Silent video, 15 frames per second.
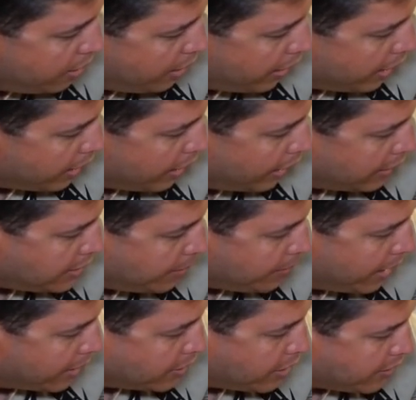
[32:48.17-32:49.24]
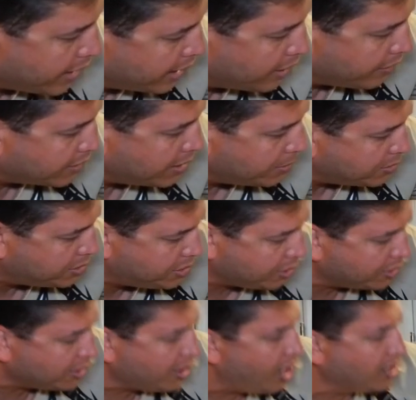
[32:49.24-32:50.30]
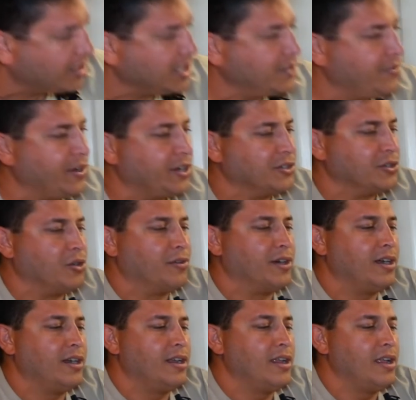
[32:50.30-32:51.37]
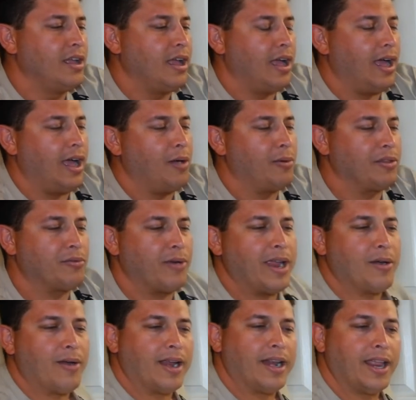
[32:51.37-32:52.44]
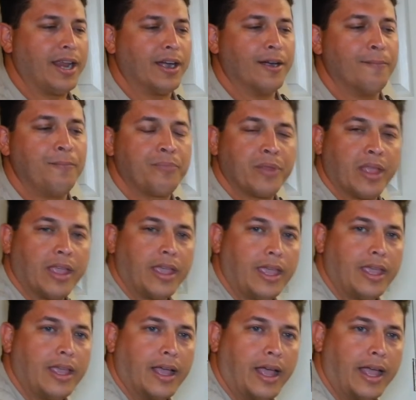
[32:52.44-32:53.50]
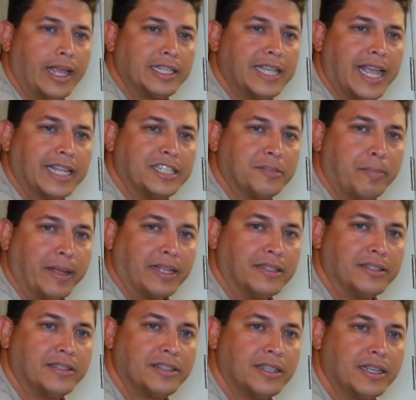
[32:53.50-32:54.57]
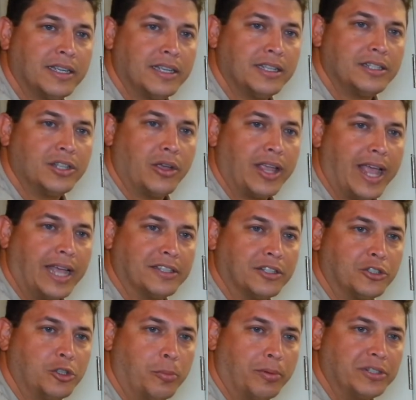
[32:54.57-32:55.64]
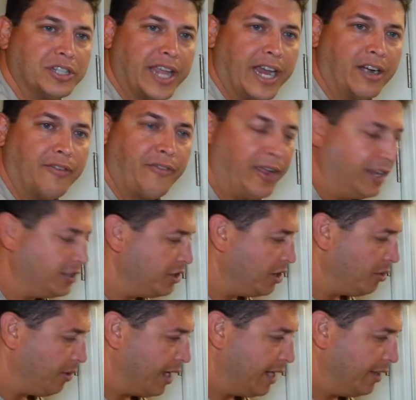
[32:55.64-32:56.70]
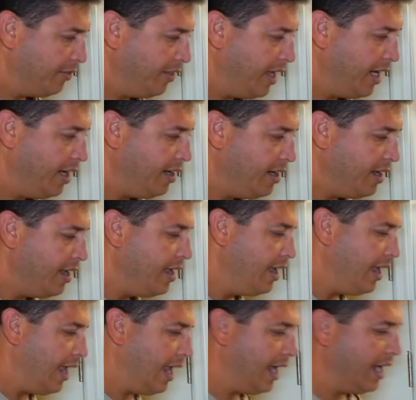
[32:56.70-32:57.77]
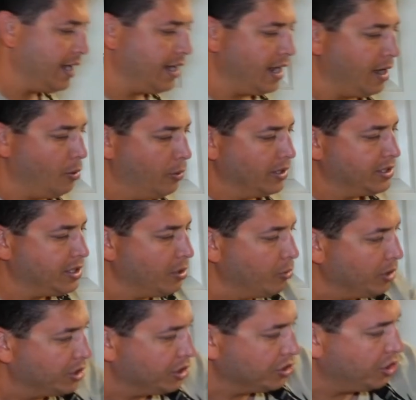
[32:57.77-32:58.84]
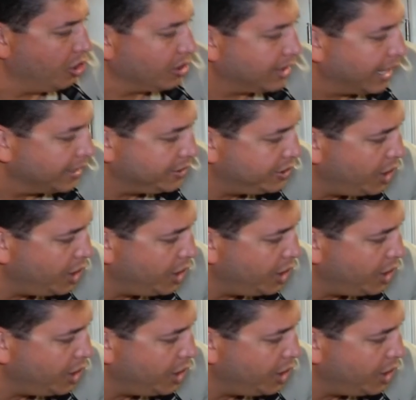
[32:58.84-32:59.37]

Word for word: And as I'm getting to the end of this, I'm just going to knock these figures over. With Ray right here, his head spins. So he has a super scared face right in there. And Winston, we just looked at.